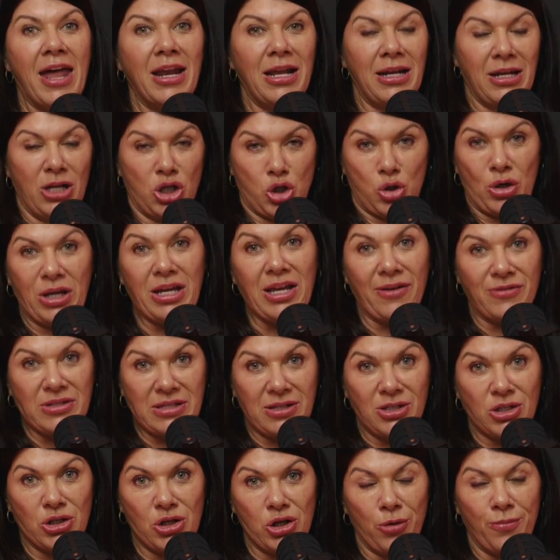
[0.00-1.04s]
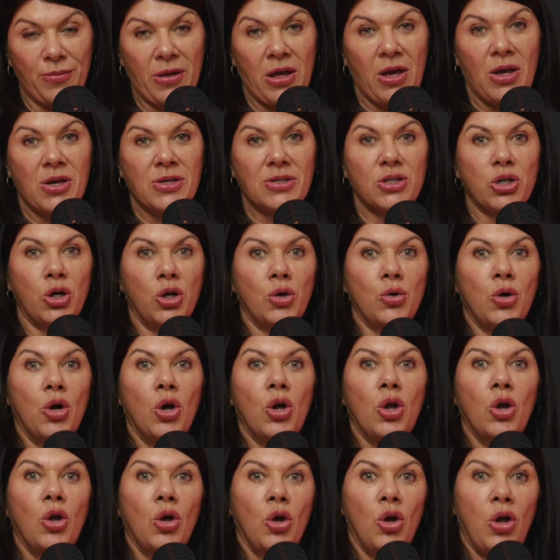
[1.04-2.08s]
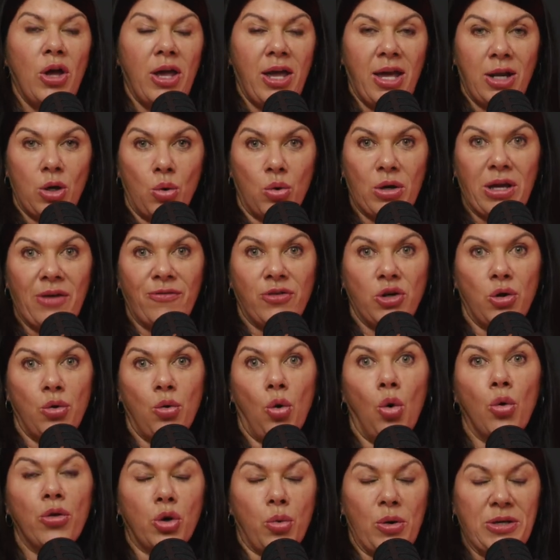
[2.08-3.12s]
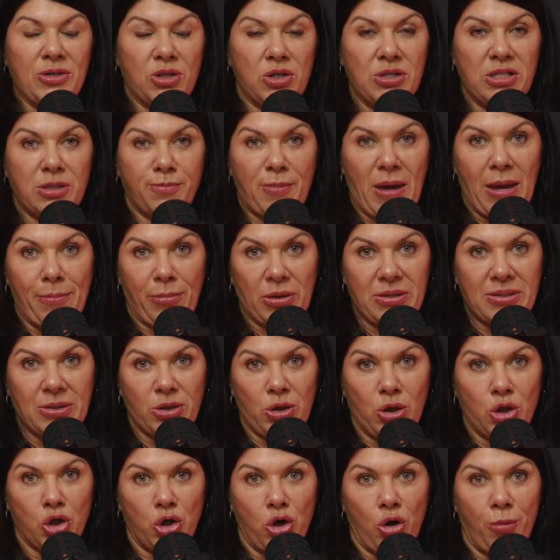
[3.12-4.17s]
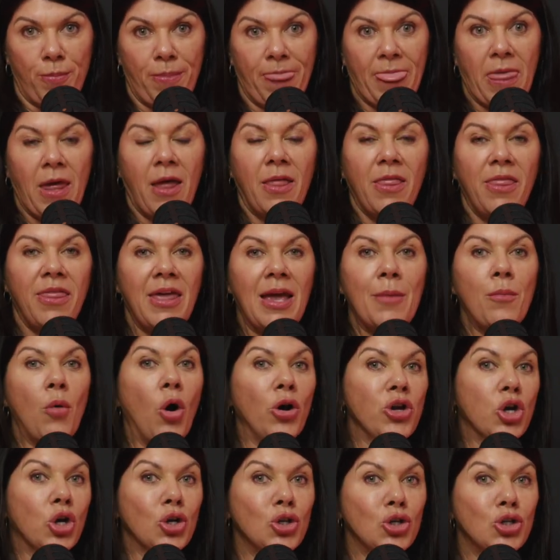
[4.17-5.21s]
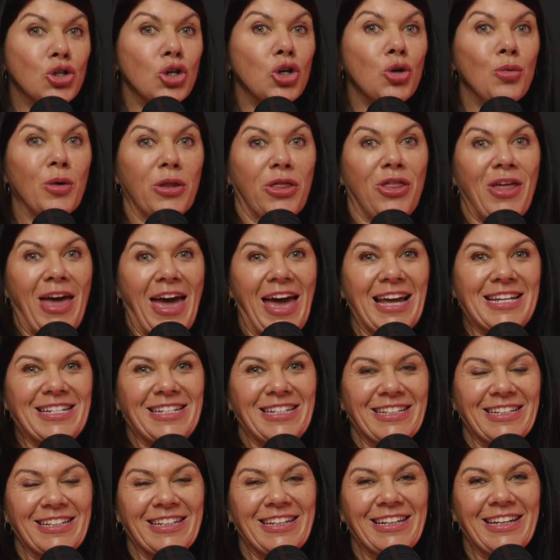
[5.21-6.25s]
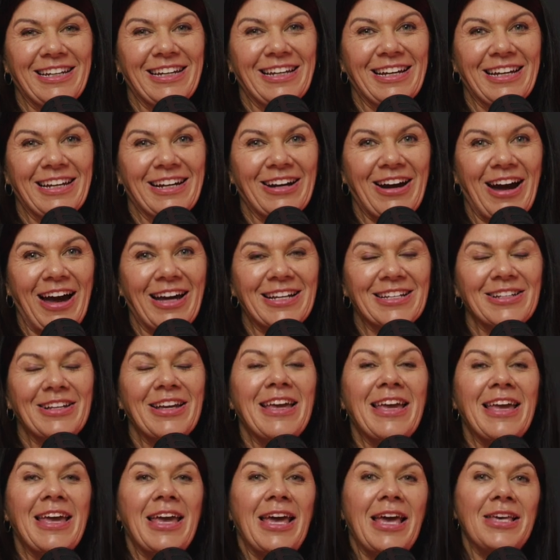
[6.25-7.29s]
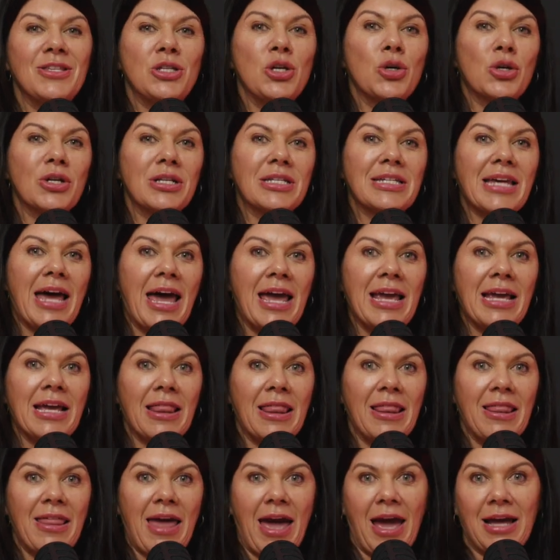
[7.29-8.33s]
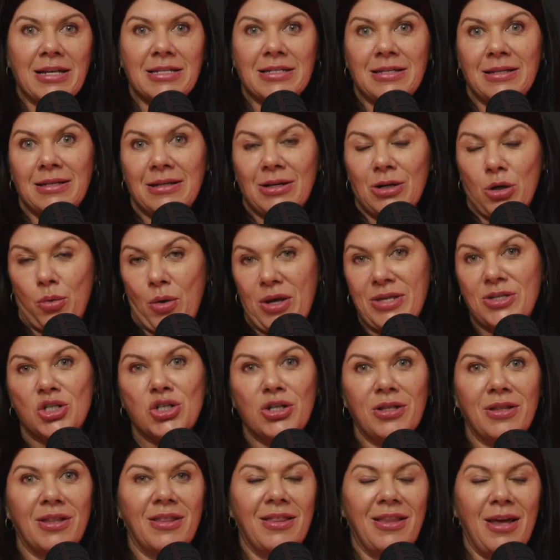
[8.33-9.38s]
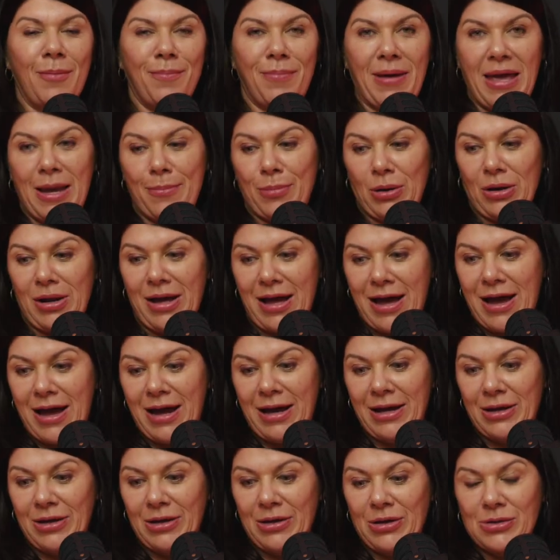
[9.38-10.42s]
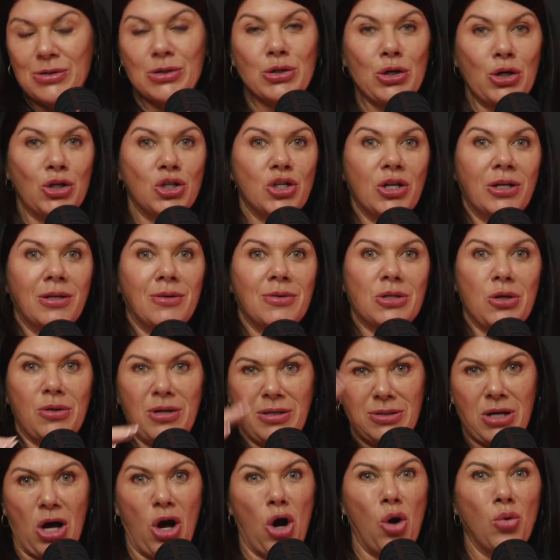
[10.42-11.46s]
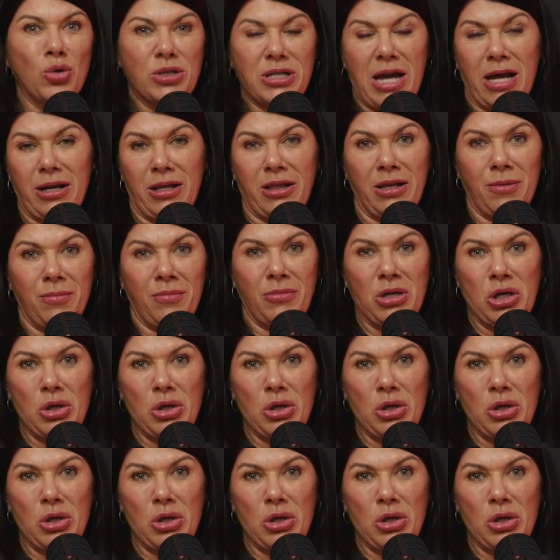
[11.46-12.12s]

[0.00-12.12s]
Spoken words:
And it literally gives it to you. So it'll give you all the questions people are searching on. Then what you can do with that, right, is you can take that question that people are searching. So there's a whole ton of them.